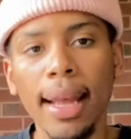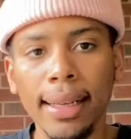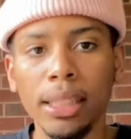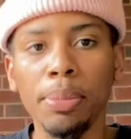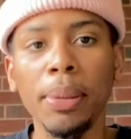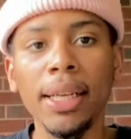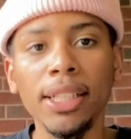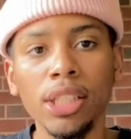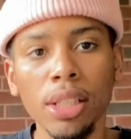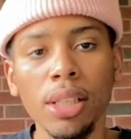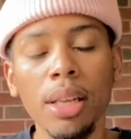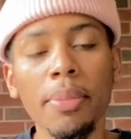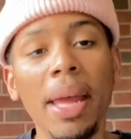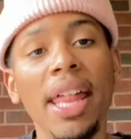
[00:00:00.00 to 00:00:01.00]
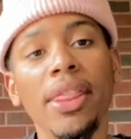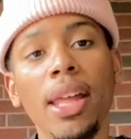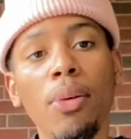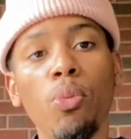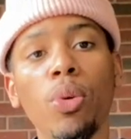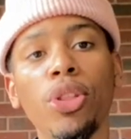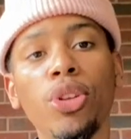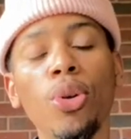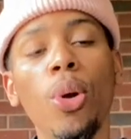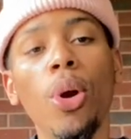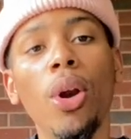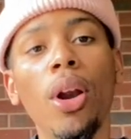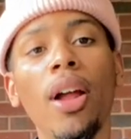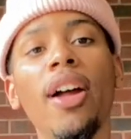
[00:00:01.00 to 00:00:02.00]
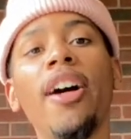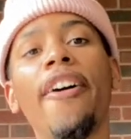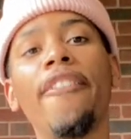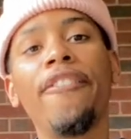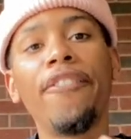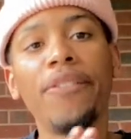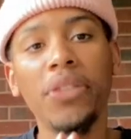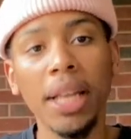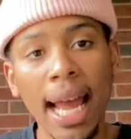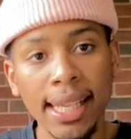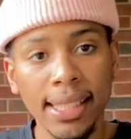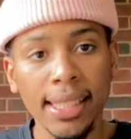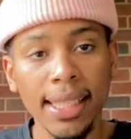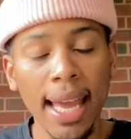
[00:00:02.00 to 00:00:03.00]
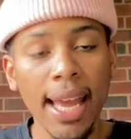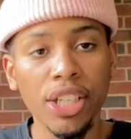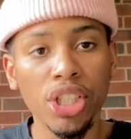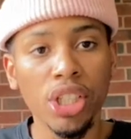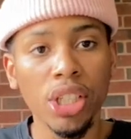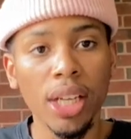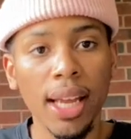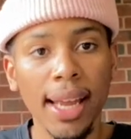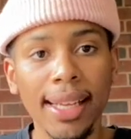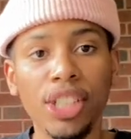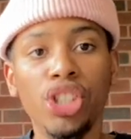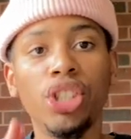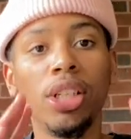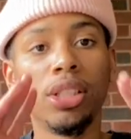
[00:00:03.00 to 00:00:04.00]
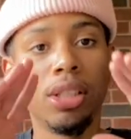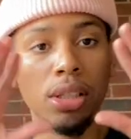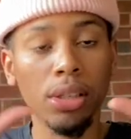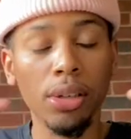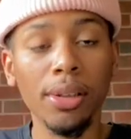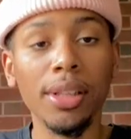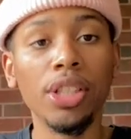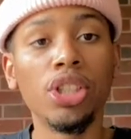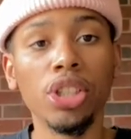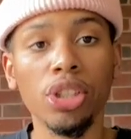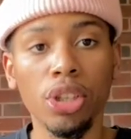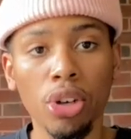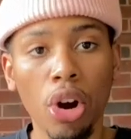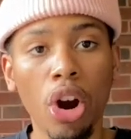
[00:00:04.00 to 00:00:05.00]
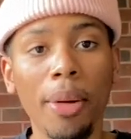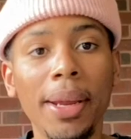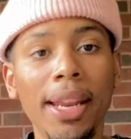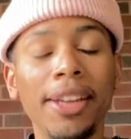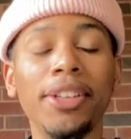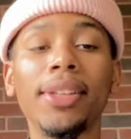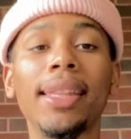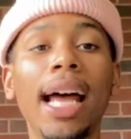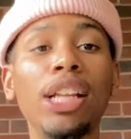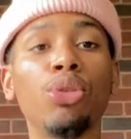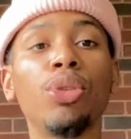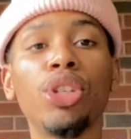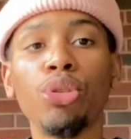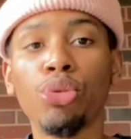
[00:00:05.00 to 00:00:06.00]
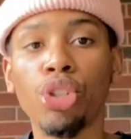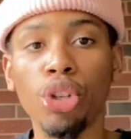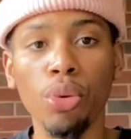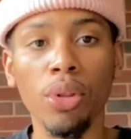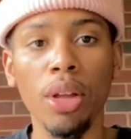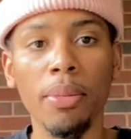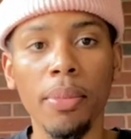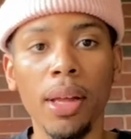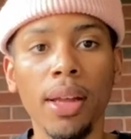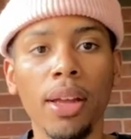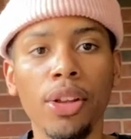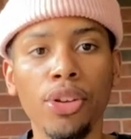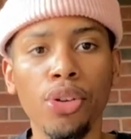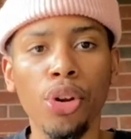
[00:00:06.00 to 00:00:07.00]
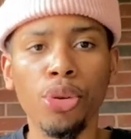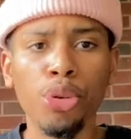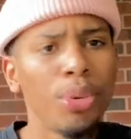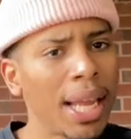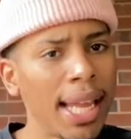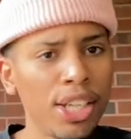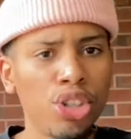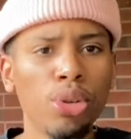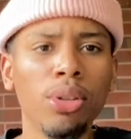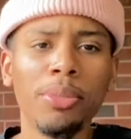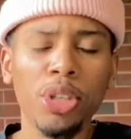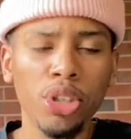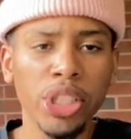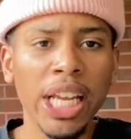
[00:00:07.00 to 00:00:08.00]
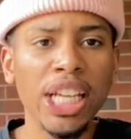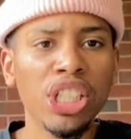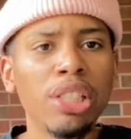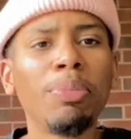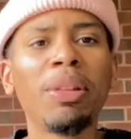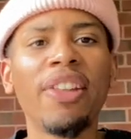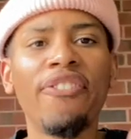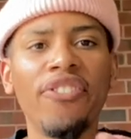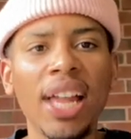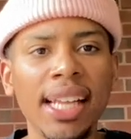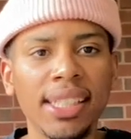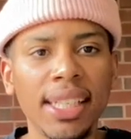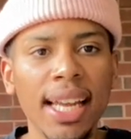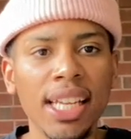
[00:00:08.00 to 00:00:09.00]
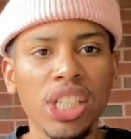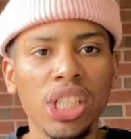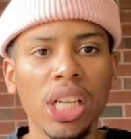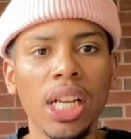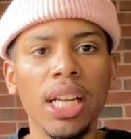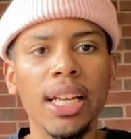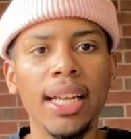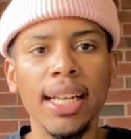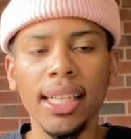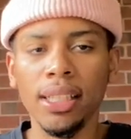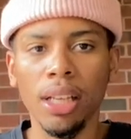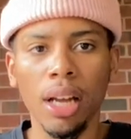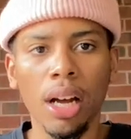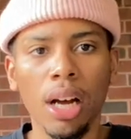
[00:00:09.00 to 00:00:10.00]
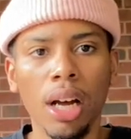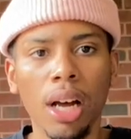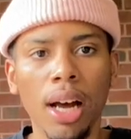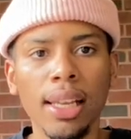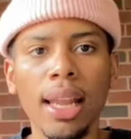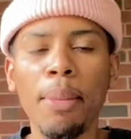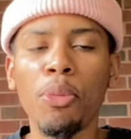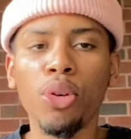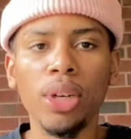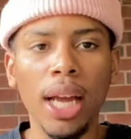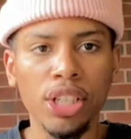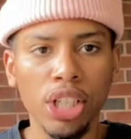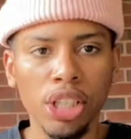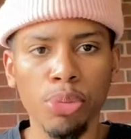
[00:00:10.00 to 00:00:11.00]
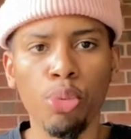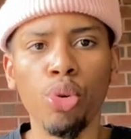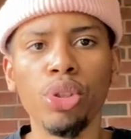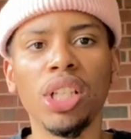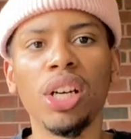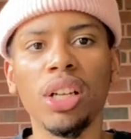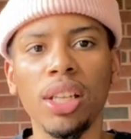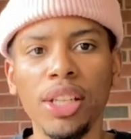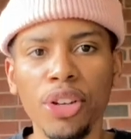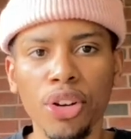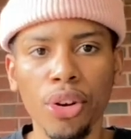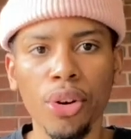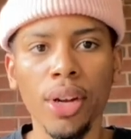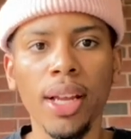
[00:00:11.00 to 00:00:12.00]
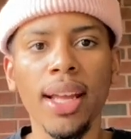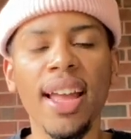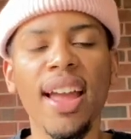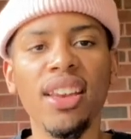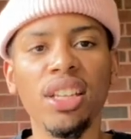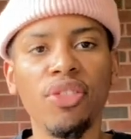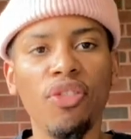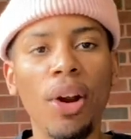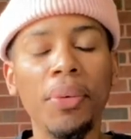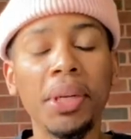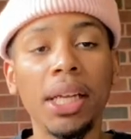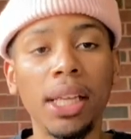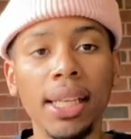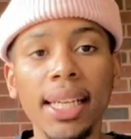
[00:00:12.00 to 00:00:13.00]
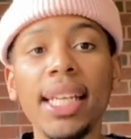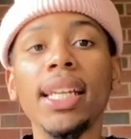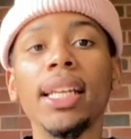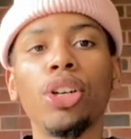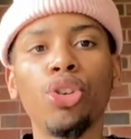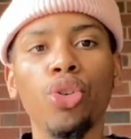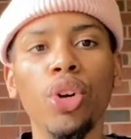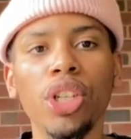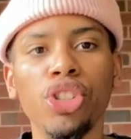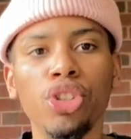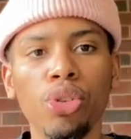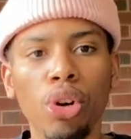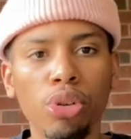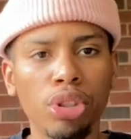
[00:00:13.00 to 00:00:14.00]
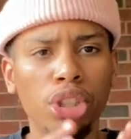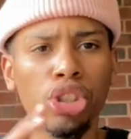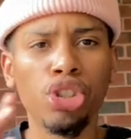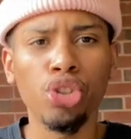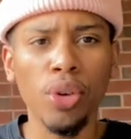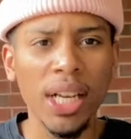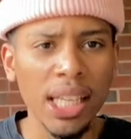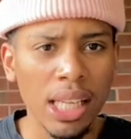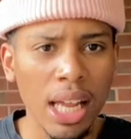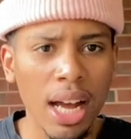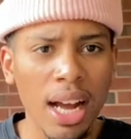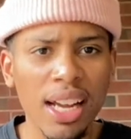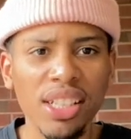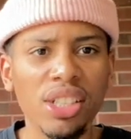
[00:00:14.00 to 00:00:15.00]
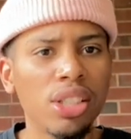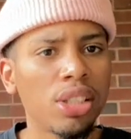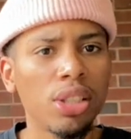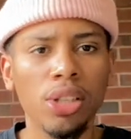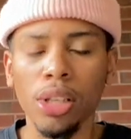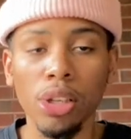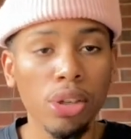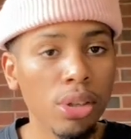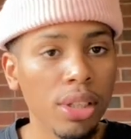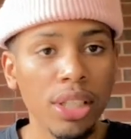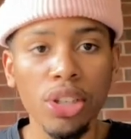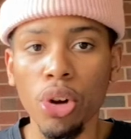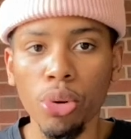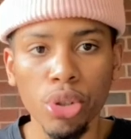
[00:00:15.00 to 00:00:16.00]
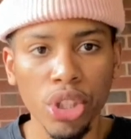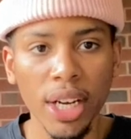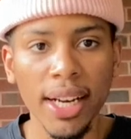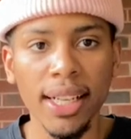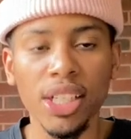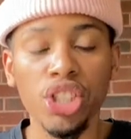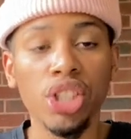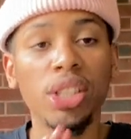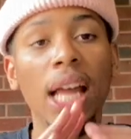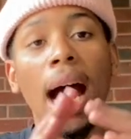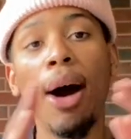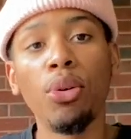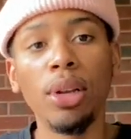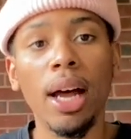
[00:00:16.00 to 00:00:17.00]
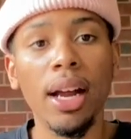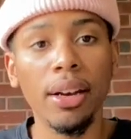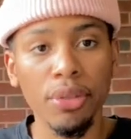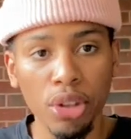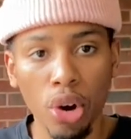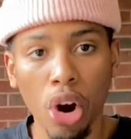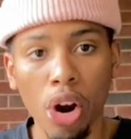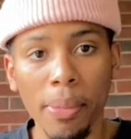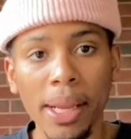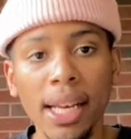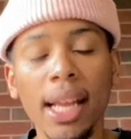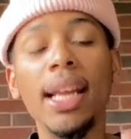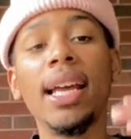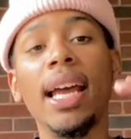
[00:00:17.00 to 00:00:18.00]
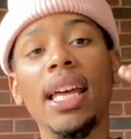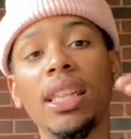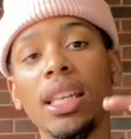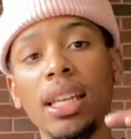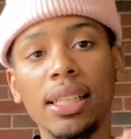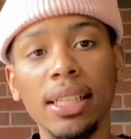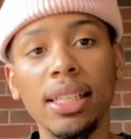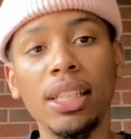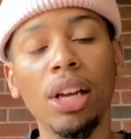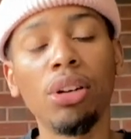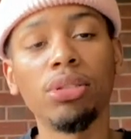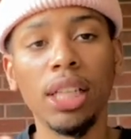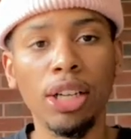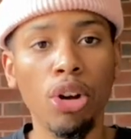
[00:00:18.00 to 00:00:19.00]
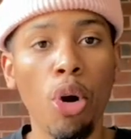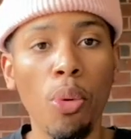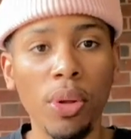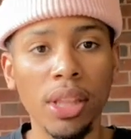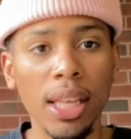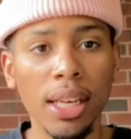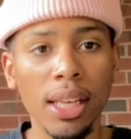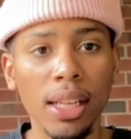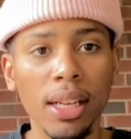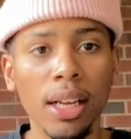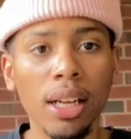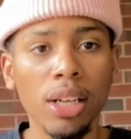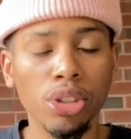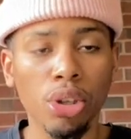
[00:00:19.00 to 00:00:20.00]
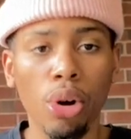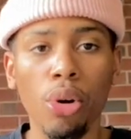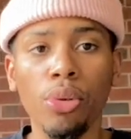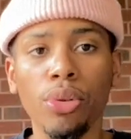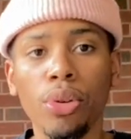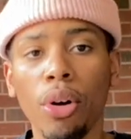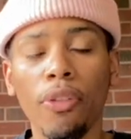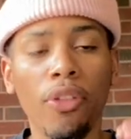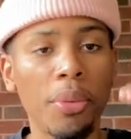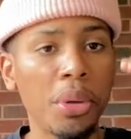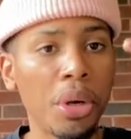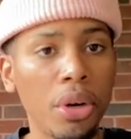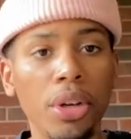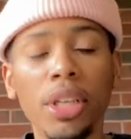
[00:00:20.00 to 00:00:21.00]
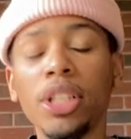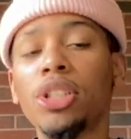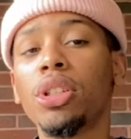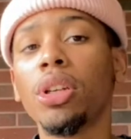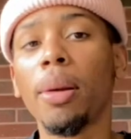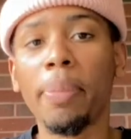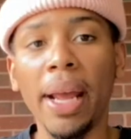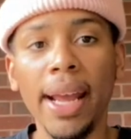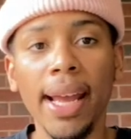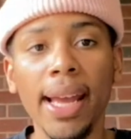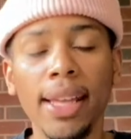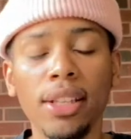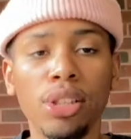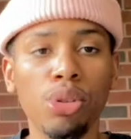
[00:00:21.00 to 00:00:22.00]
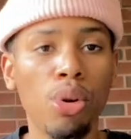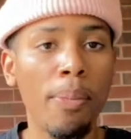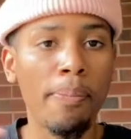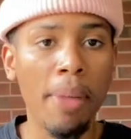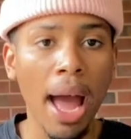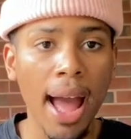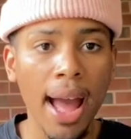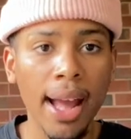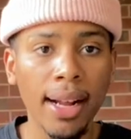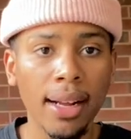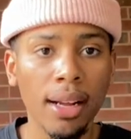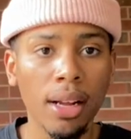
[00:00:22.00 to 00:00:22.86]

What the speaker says: explain to them. And then with your flat sketch, it's just literally just a garment, and that's what you show them. You know, you can show them your sketches, but the flat sketch is a lot more digestible. It's clear and it's very clean and crisp. You know, it's just straight lines, literally no shading. It's just the outline of the garment and then the details that go within it. So, you know, from your hoodie to your pant to a bag,